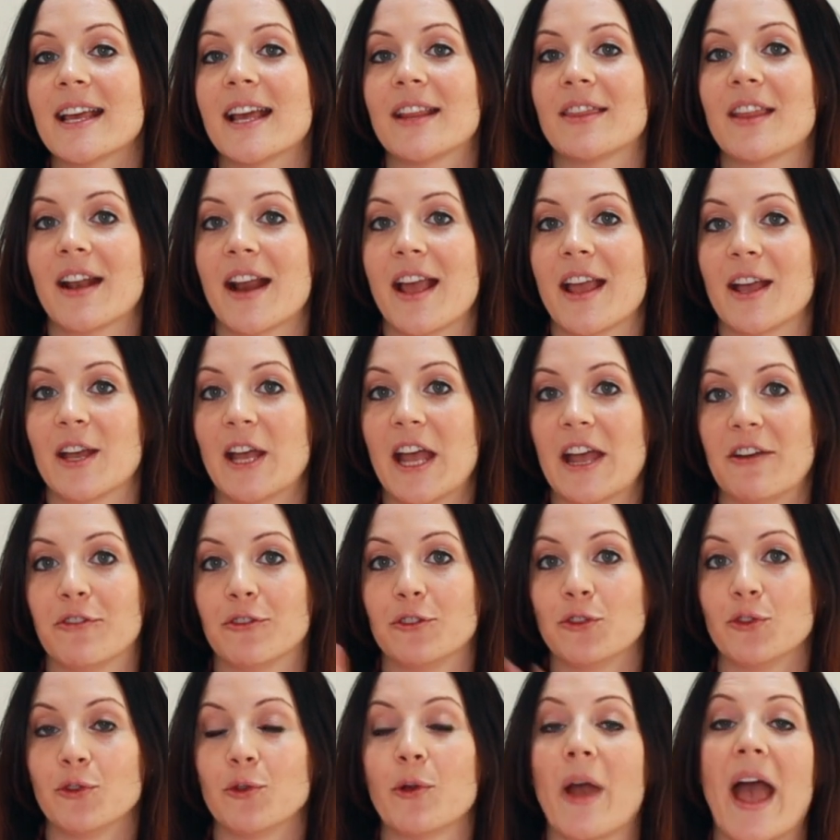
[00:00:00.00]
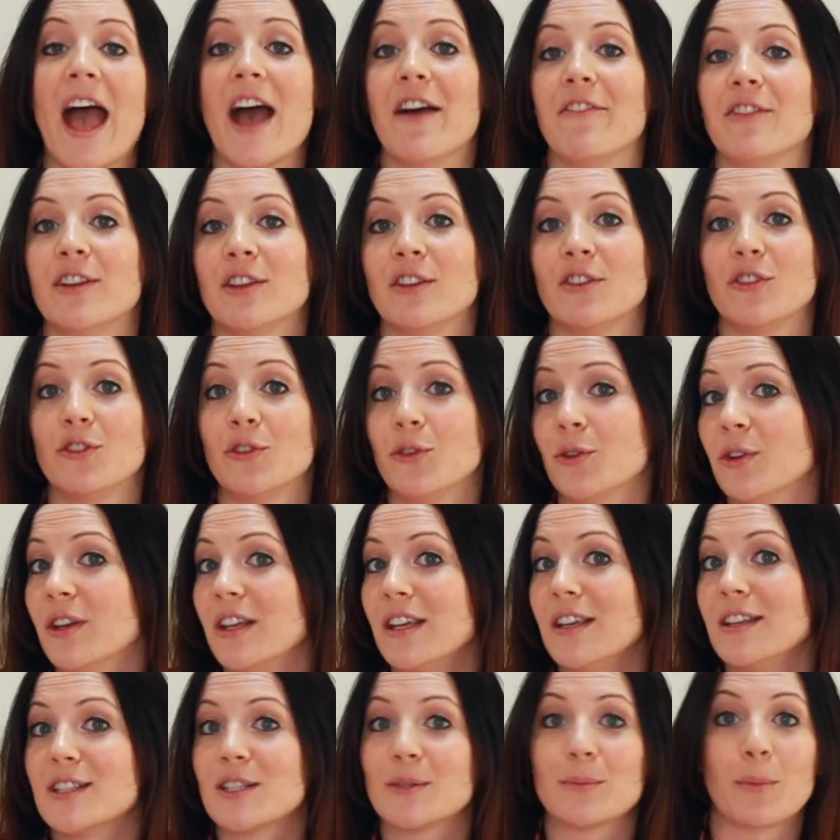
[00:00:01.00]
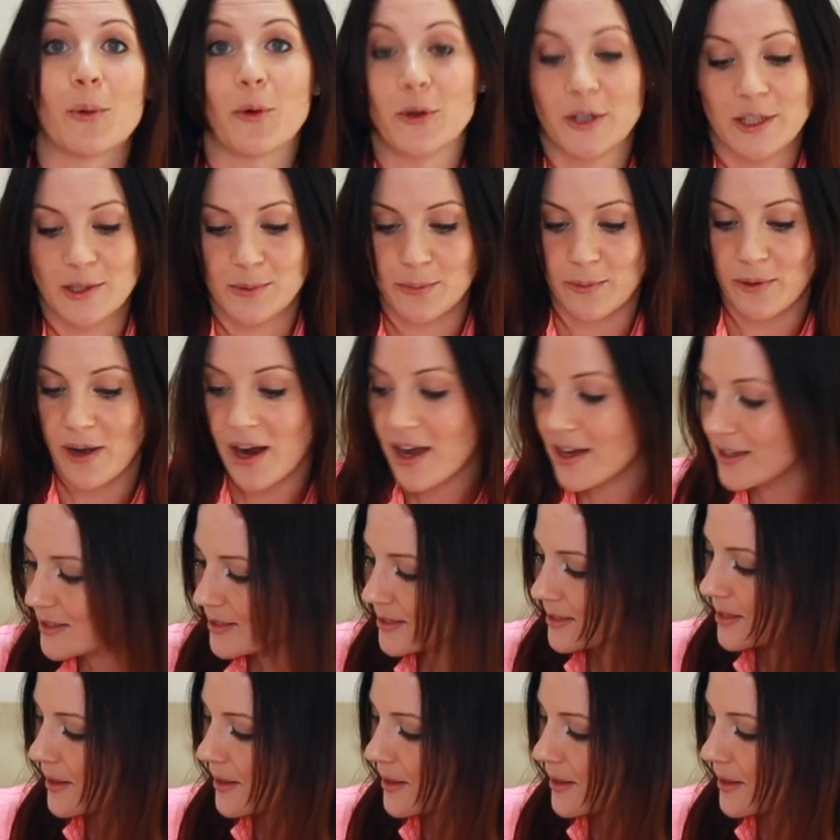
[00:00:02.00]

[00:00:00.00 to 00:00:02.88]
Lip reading: and then I have 2 heavy-duty sports bras.